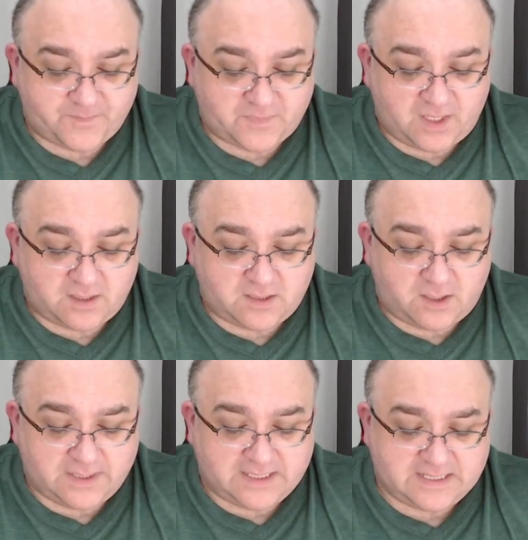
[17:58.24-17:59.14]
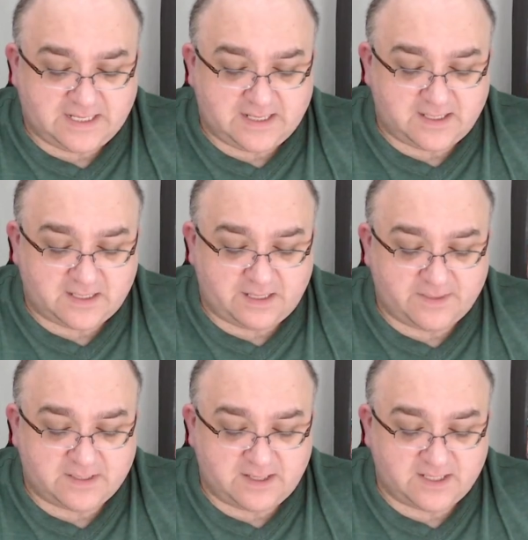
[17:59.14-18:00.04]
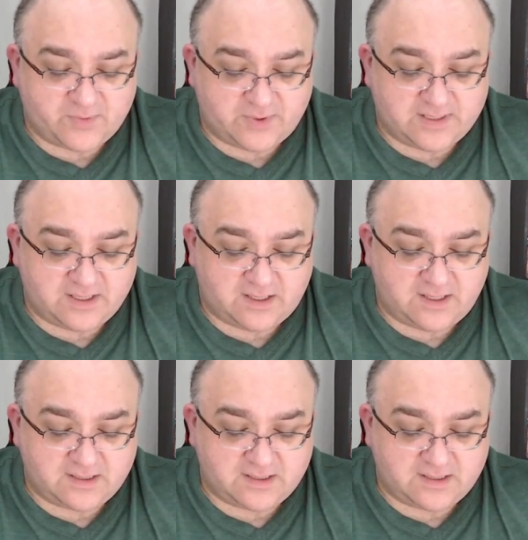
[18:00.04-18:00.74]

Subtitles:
Tony stared at Clementine's printed eyes.